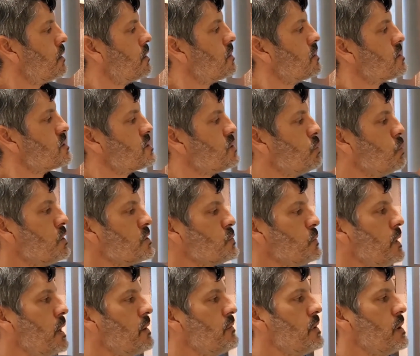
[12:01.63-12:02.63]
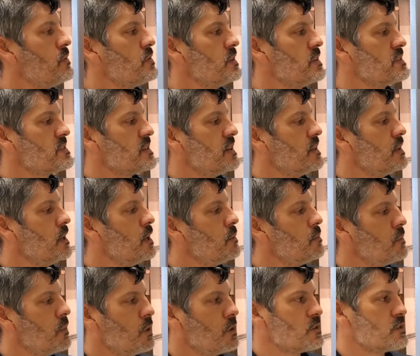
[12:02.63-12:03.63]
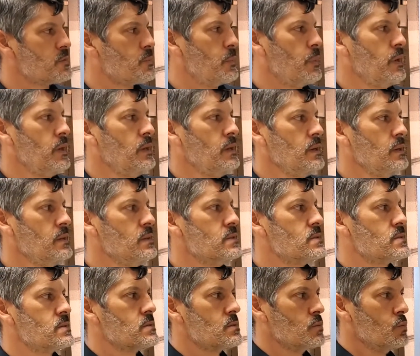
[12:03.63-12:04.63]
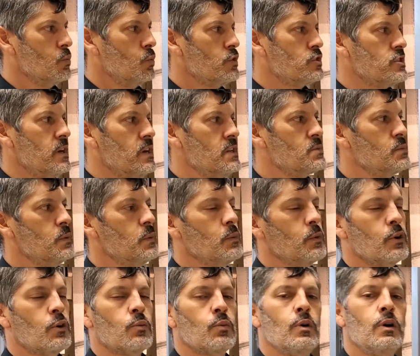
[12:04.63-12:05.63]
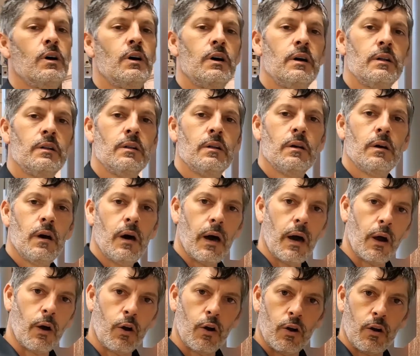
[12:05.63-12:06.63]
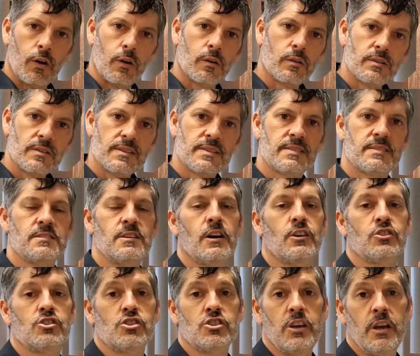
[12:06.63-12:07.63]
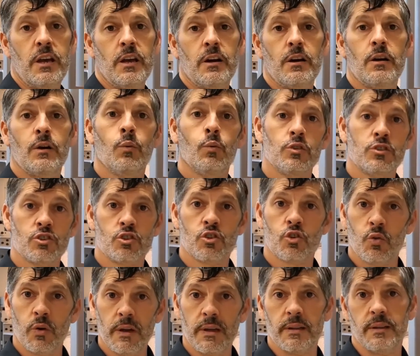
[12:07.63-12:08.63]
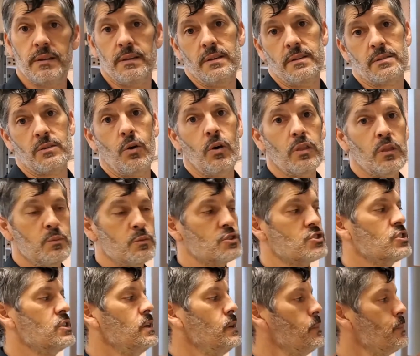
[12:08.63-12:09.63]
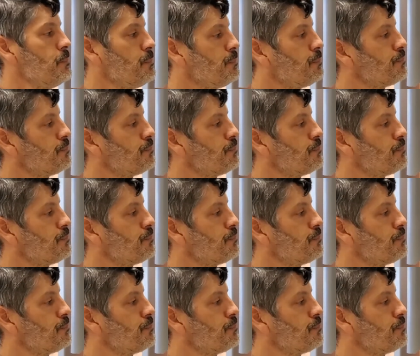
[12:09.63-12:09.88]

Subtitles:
So once we have everything set up, our speeds, which heads we want to run, our share, and which grit is on the machine,